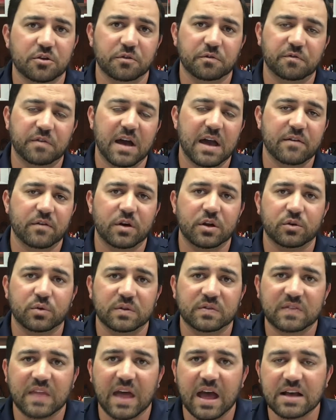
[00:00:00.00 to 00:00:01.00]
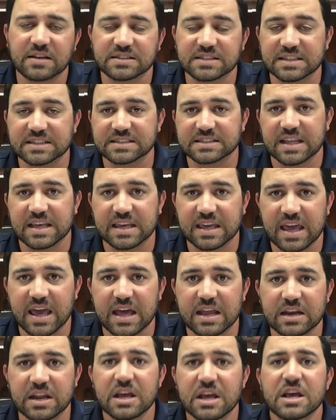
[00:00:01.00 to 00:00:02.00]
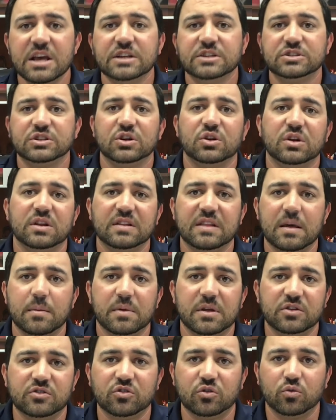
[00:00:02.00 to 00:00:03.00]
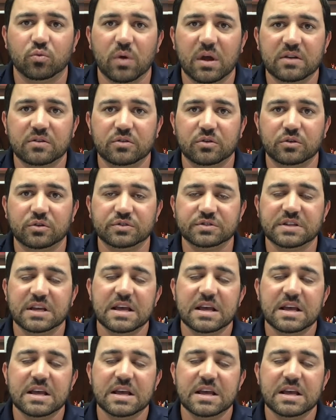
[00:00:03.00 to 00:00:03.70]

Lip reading: 500,000 as they can, turning them into rentals.